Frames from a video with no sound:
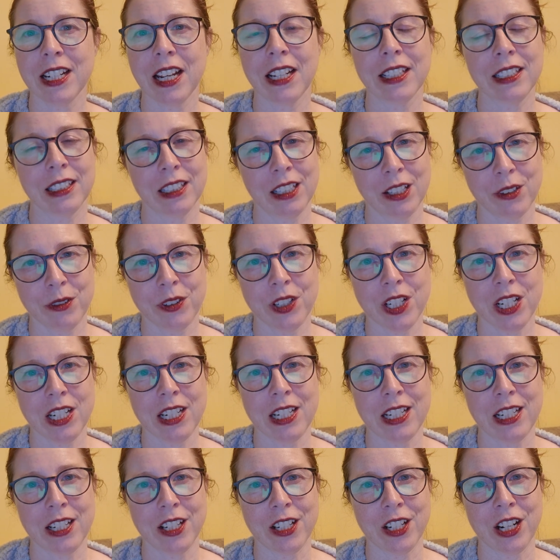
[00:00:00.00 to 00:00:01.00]
I'd love to
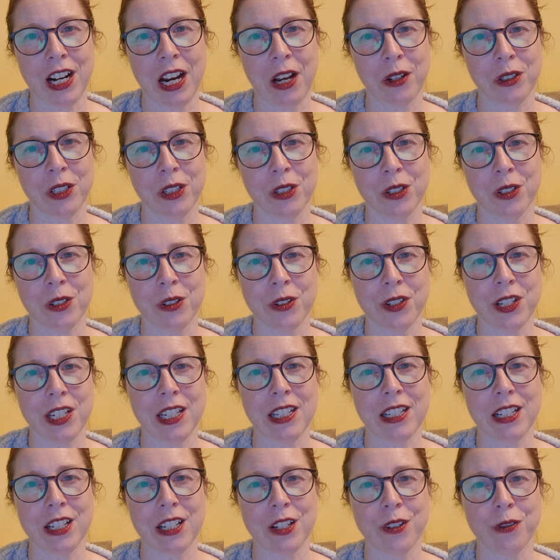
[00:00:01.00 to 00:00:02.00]
hear how you're
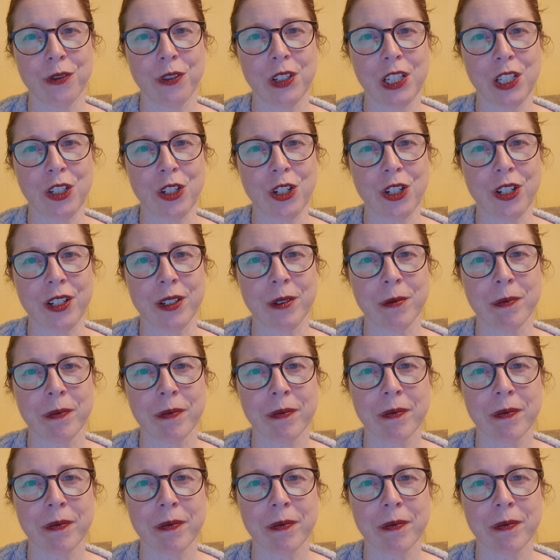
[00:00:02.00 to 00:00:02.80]
using this feature.